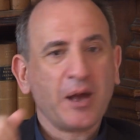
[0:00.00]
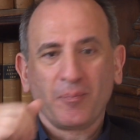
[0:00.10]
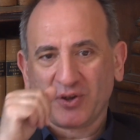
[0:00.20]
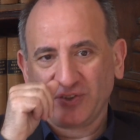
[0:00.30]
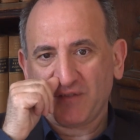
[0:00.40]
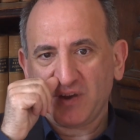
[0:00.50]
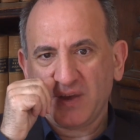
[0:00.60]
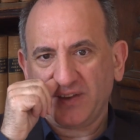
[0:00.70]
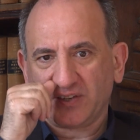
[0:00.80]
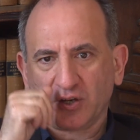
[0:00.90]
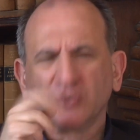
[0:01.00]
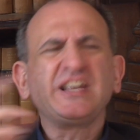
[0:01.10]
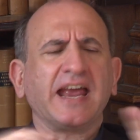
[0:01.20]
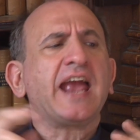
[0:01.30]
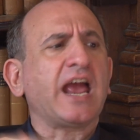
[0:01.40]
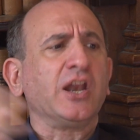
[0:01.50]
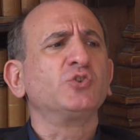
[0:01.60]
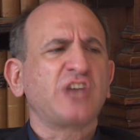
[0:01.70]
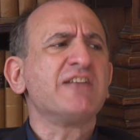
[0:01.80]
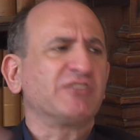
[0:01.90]
Because every minister goes, yeah, yeah, yeah. No,
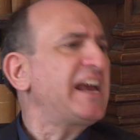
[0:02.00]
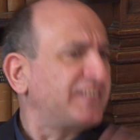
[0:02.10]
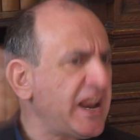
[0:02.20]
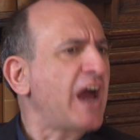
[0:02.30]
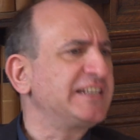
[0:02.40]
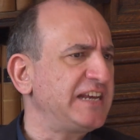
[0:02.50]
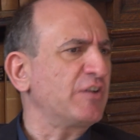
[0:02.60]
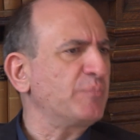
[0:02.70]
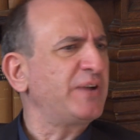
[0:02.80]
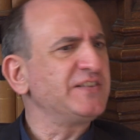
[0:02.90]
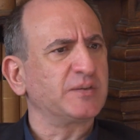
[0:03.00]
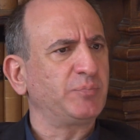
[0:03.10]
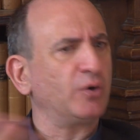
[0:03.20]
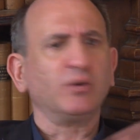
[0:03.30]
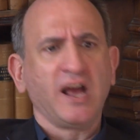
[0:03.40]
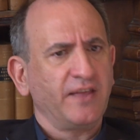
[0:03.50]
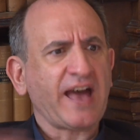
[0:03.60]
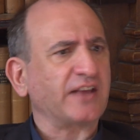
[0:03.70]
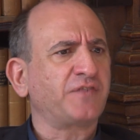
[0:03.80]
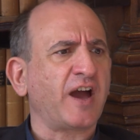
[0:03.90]
generally, as an idea in principle,
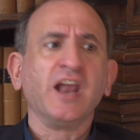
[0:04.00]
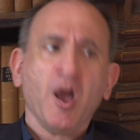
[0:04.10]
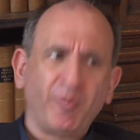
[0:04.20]
that's fine.